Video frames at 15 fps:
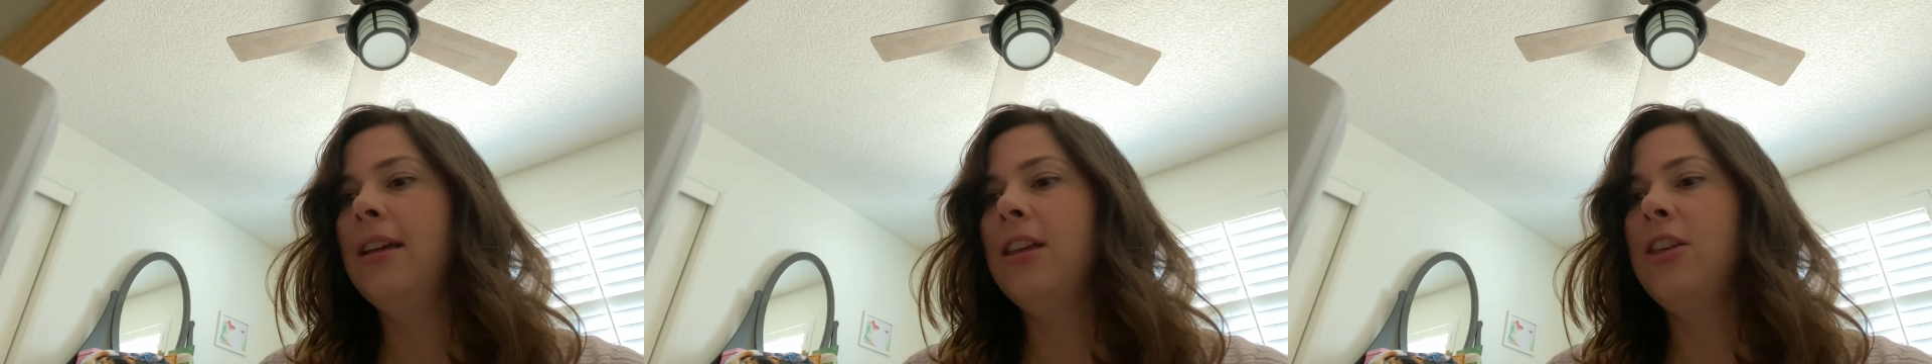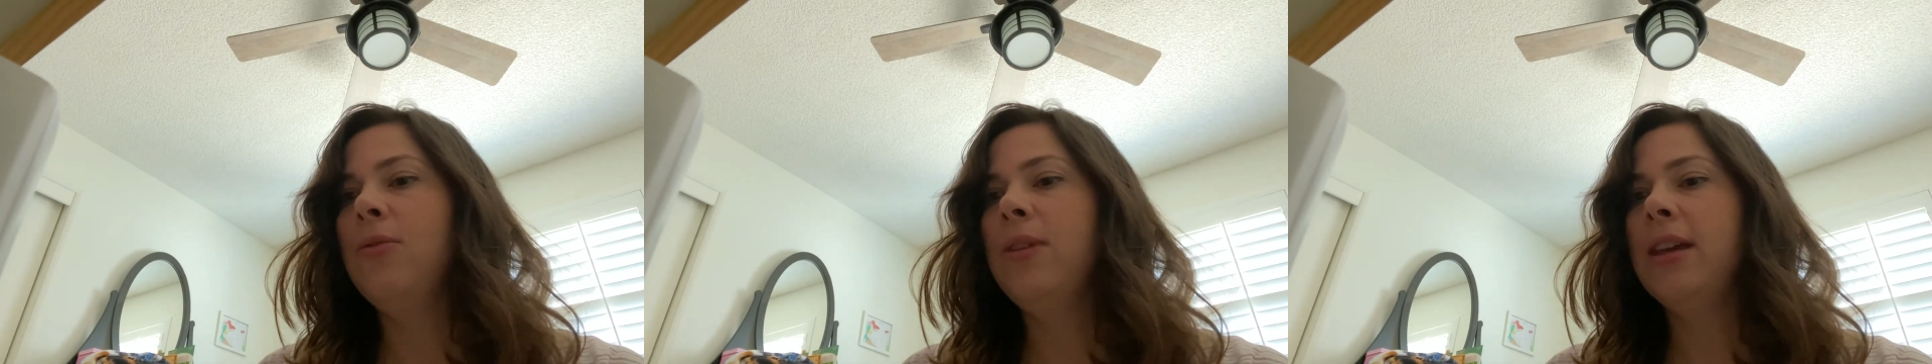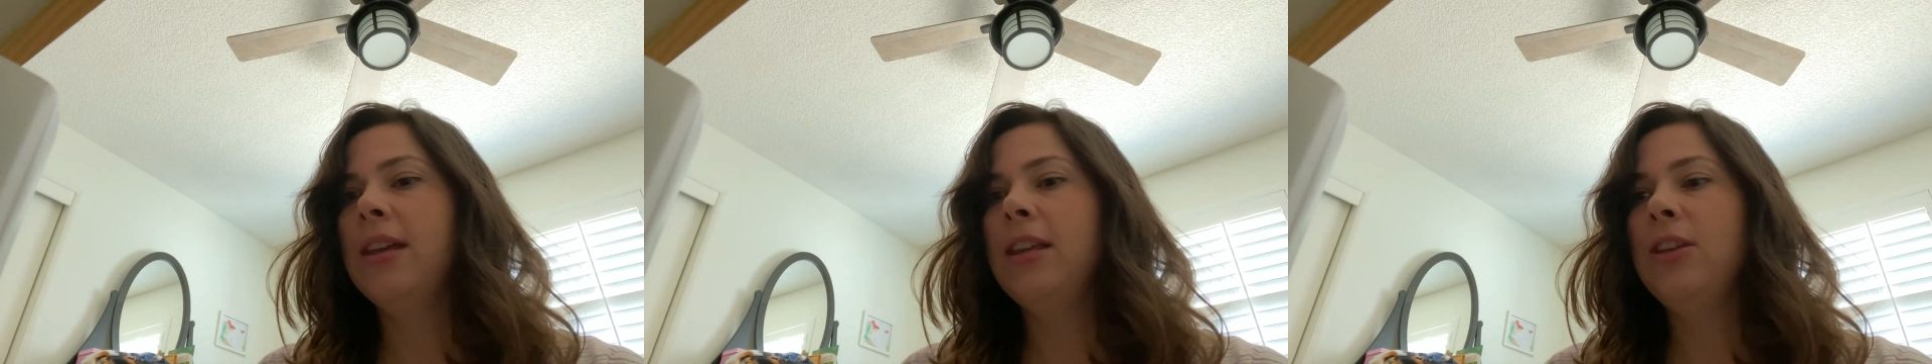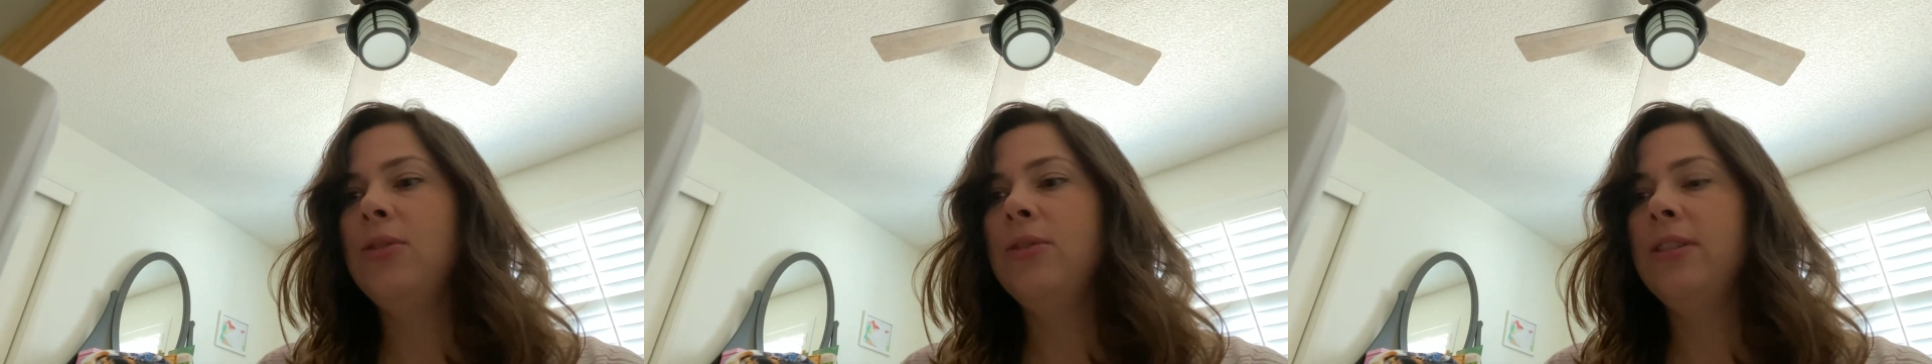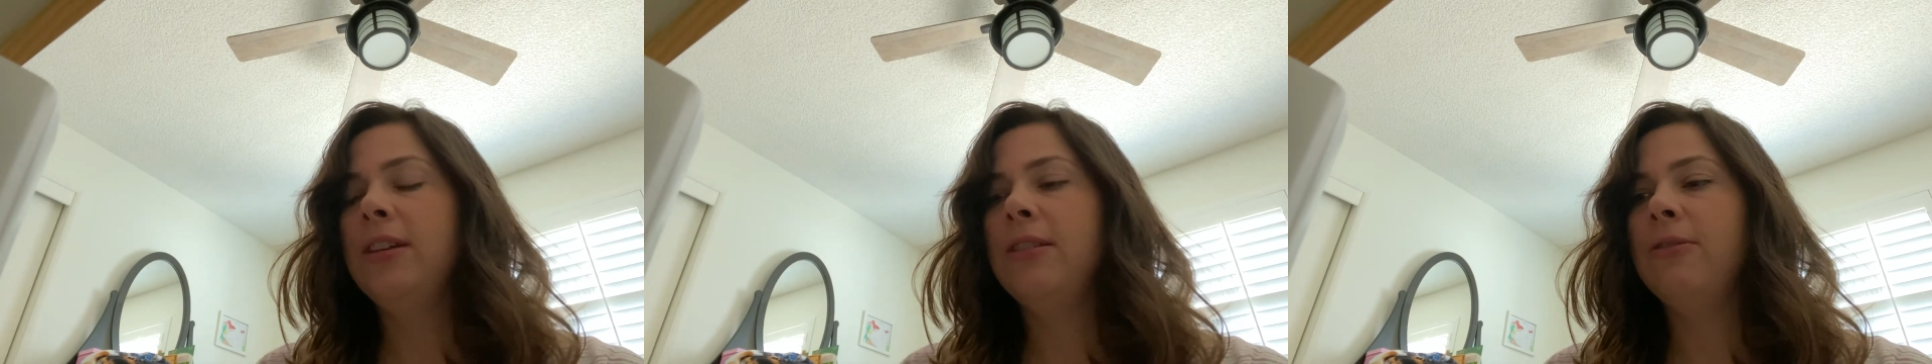you can
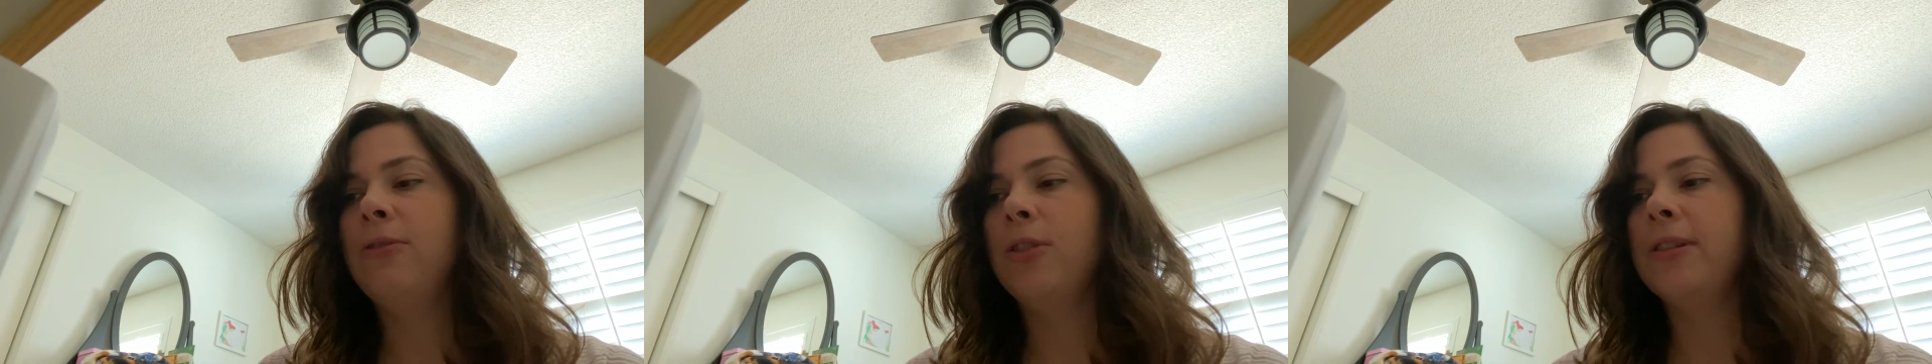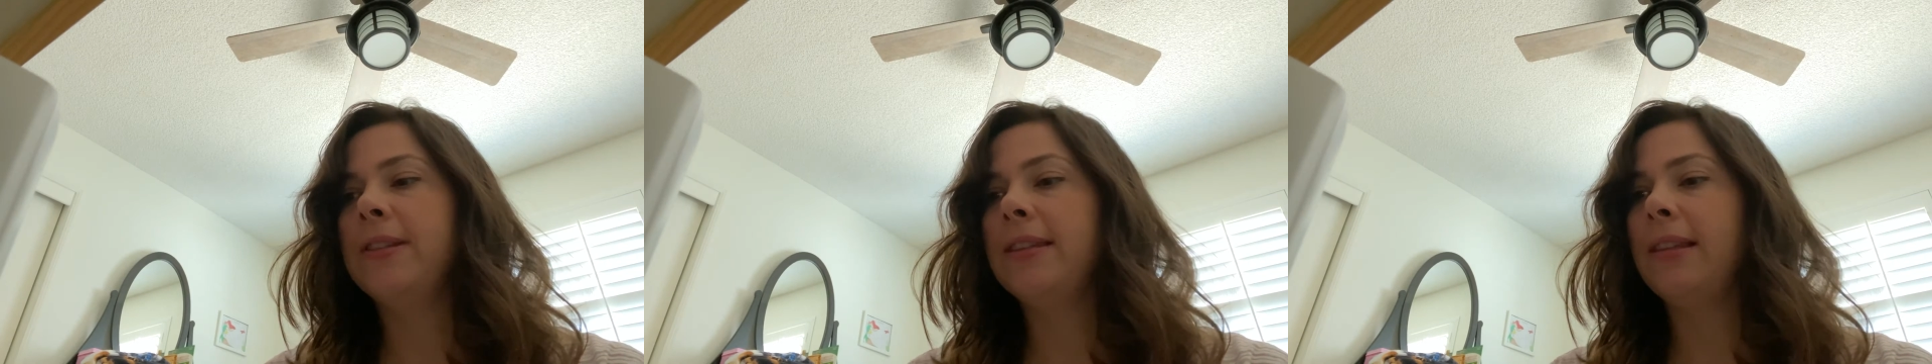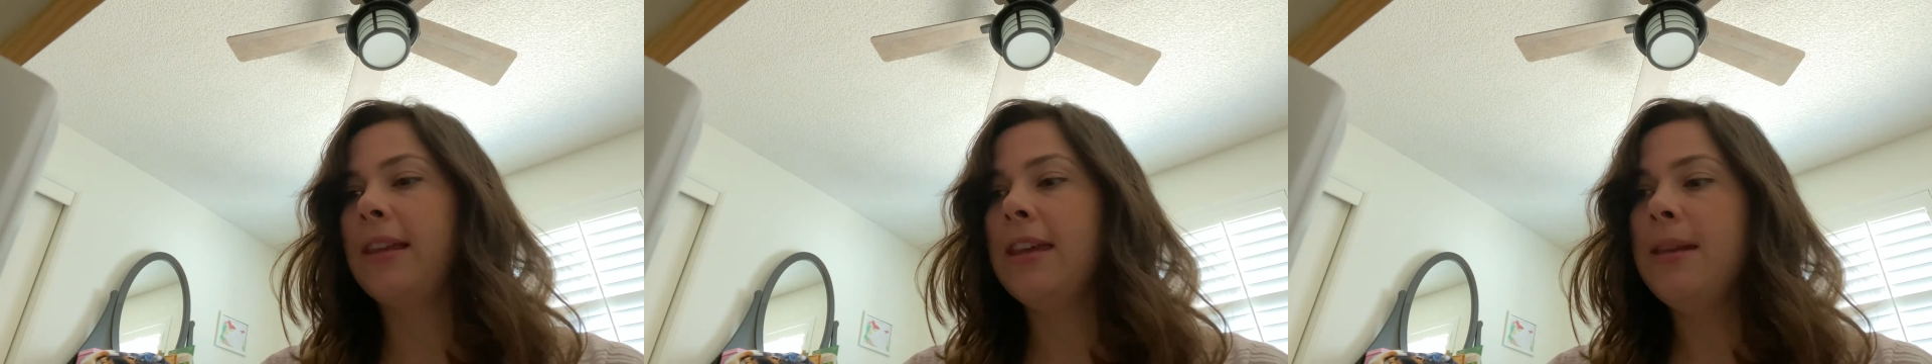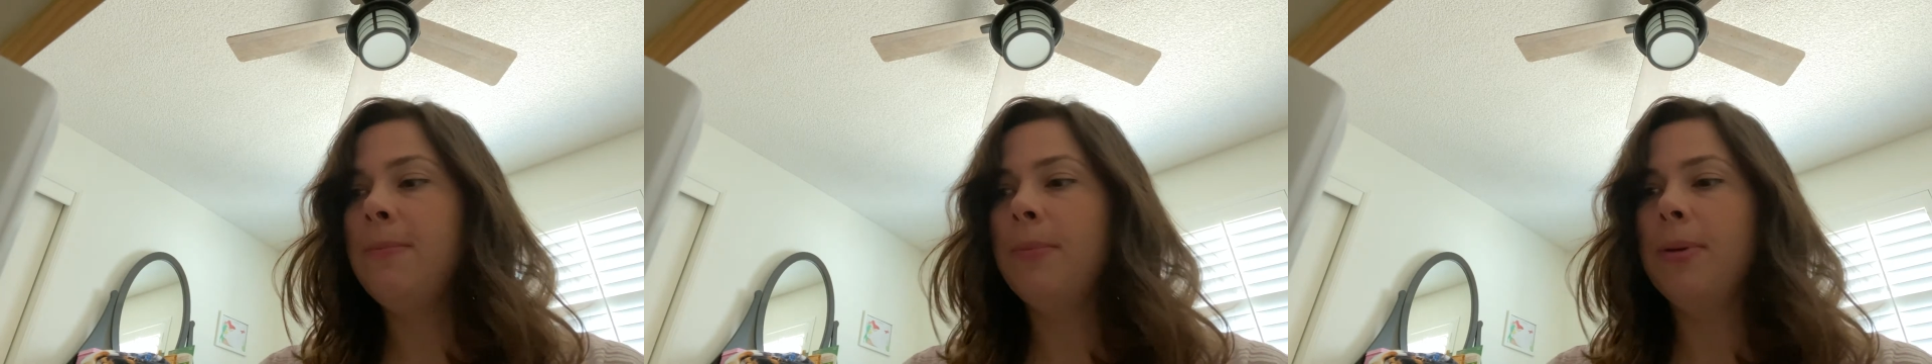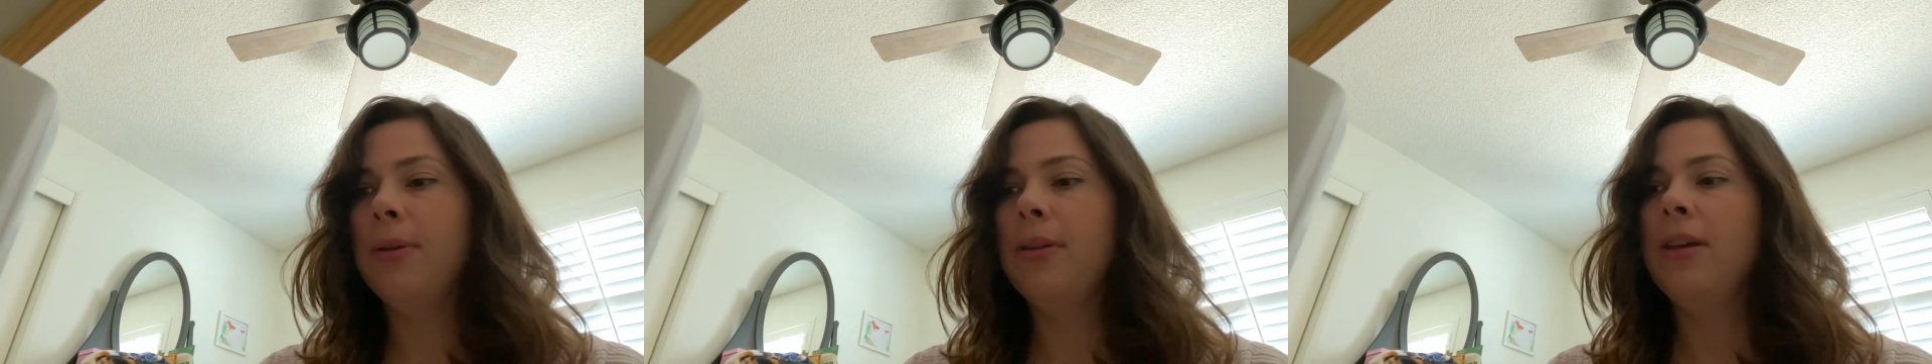use it for sleep,